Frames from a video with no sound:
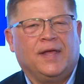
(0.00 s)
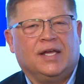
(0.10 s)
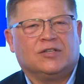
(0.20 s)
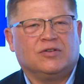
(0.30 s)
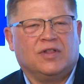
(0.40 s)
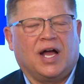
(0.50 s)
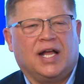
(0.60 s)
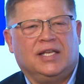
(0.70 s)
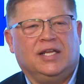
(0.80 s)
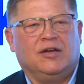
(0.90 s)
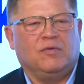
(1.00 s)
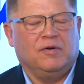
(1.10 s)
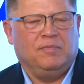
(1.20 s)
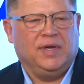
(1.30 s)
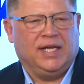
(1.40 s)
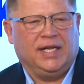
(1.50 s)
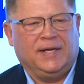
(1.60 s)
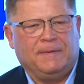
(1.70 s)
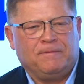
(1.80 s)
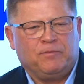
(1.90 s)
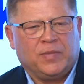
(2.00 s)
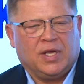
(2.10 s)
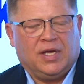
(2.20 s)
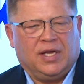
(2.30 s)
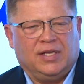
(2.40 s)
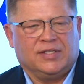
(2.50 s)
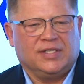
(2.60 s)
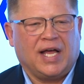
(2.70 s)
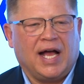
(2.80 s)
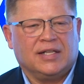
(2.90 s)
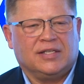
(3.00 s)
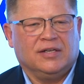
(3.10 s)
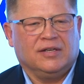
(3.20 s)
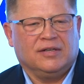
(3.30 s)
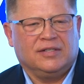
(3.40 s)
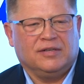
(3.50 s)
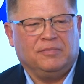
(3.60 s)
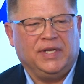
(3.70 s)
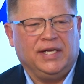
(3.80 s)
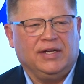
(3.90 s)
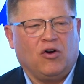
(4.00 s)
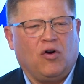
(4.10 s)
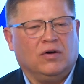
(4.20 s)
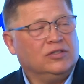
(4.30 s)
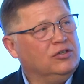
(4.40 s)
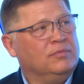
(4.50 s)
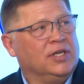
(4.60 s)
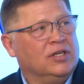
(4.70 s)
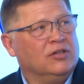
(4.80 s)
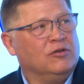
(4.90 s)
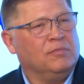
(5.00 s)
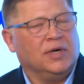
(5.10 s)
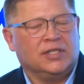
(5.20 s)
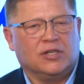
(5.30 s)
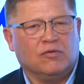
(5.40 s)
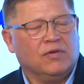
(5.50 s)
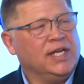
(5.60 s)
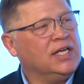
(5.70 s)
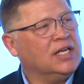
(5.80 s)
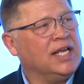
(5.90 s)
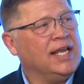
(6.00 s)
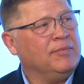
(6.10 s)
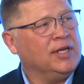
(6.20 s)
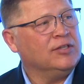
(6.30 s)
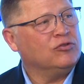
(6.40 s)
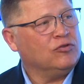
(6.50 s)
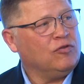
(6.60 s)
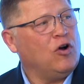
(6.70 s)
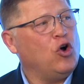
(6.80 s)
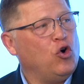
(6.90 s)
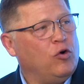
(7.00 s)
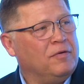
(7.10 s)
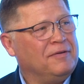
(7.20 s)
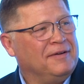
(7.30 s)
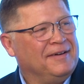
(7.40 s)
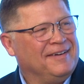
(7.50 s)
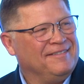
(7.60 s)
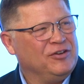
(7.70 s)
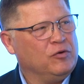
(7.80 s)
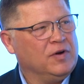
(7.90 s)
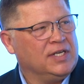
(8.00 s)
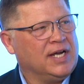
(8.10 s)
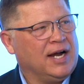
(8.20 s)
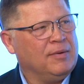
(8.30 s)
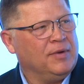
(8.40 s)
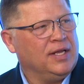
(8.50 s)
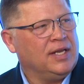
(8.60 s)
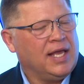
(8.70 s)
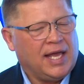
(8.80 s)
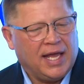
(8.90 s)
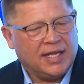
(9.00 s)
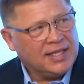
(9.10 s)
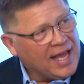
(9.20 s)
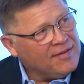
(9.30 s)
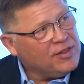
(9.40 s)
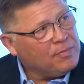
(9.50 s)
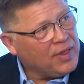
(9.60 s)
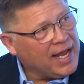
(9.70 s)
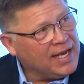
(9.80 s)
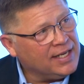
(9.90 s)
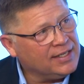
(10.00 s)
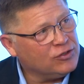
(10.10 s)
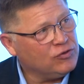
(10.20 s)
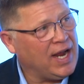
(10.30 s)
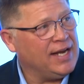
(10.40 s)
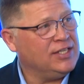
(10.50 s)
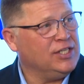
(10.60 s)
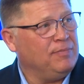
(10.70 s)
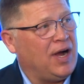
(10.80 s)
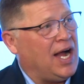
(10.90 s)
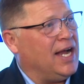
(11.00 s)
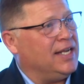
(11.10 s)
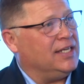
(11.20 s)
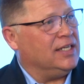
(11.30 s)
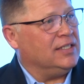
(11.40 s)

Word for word: So the idea would be is not to, to be all doom and gloom, but to reclaim control of your retirement and have the plan and the strategy behind it.